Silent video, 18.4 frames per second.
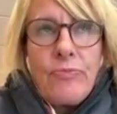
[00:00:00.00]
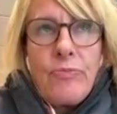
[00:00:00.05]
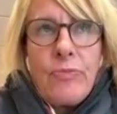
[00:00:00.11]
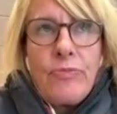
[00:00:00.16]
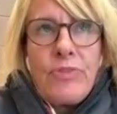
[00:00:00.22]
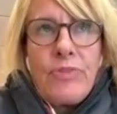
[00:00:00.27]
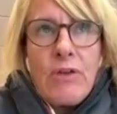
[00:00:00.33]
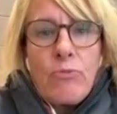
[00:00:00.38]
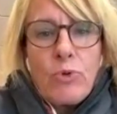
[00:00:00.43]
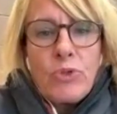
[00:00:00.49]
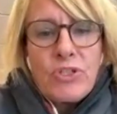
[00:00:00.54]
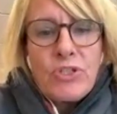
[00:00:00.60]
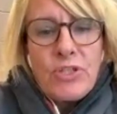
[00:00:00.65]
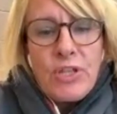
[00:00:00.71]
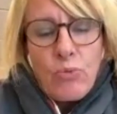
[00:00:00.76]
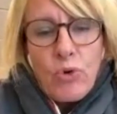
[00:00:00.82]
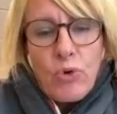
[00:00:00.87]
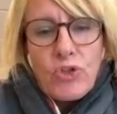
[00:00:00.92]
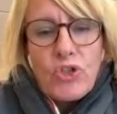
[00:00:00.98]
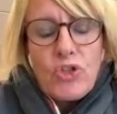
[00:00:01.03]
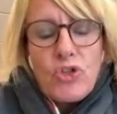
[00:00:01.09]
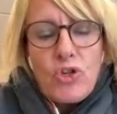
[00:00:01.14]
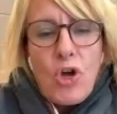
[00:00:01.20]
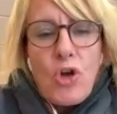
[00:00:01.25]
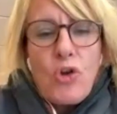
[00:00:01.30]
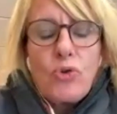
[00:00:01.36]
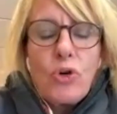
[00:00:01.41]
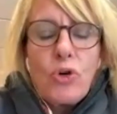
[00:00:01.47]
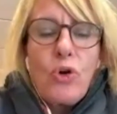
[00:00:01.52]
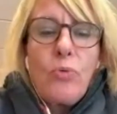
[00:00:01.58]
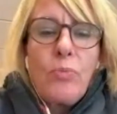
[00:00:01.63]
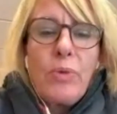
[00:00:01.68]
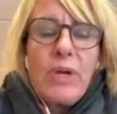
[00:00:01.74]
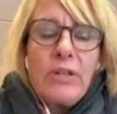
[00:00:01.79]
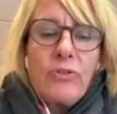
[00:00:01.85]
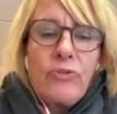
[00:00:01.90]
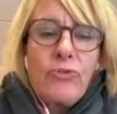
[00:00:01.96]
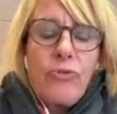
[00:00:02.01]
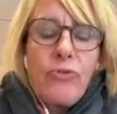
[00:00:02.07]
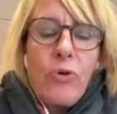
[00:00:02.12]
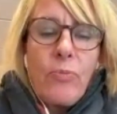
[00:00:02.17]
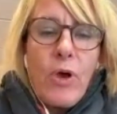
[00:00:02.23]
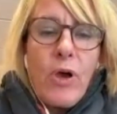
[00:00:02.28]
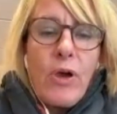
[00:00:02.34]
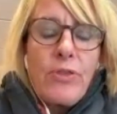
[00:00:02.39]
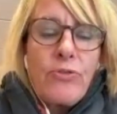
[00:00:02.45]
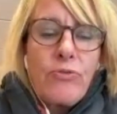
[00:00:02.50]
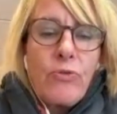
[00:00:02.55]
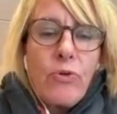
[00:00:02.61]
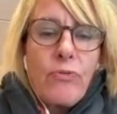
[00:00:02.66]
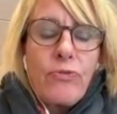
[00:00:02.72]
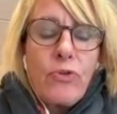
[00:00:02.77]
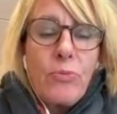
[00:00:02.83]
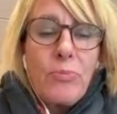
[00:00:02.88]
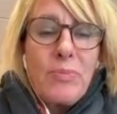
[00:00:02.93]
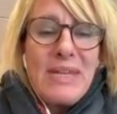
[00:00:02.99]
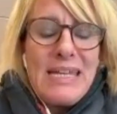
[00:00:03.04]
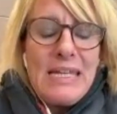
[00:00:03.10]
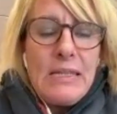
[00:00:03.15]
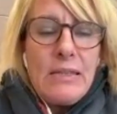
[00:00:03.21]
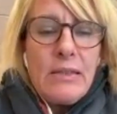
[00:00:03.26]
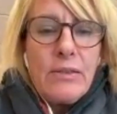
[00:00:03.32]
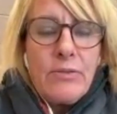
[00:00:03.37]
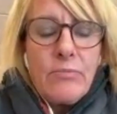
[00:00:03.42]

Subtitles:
was no comment from either of them in